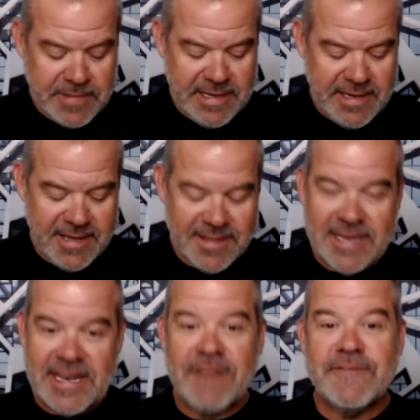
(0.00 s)
the
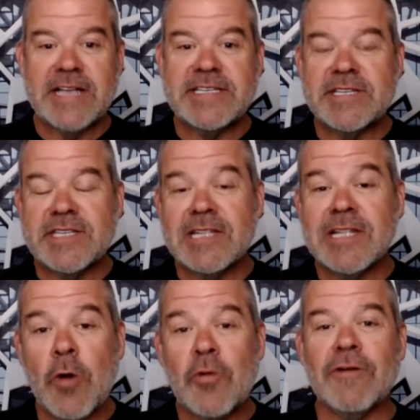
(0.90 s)
Netflix. It's the
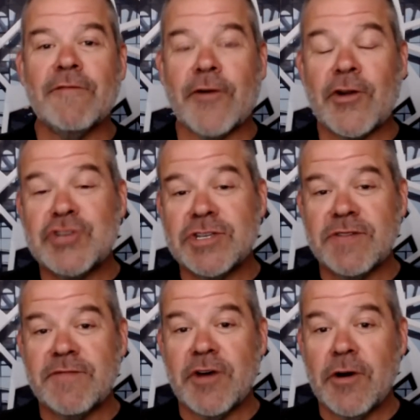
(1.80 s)
local versions
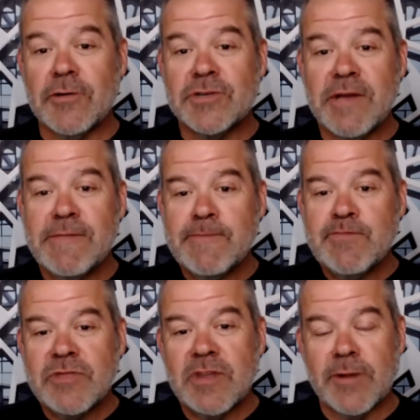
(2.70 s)
of those,
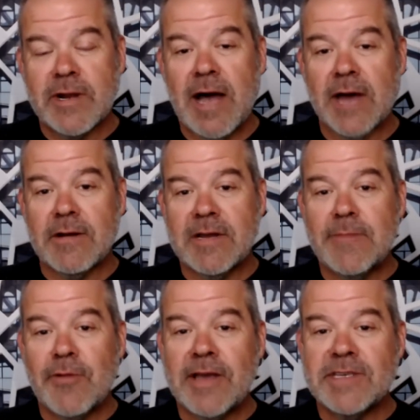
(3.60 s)
the Mercado
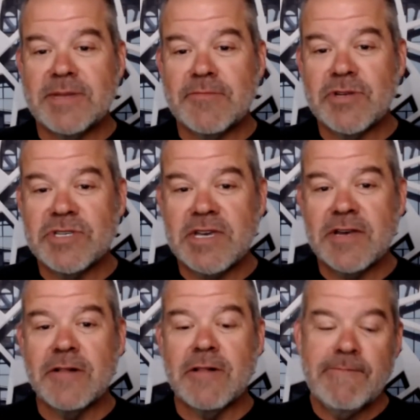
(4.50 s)
Libres in
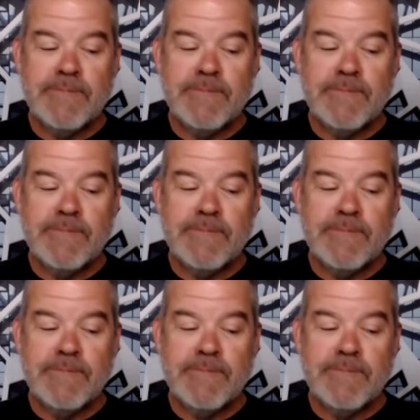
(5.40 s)
Brazil,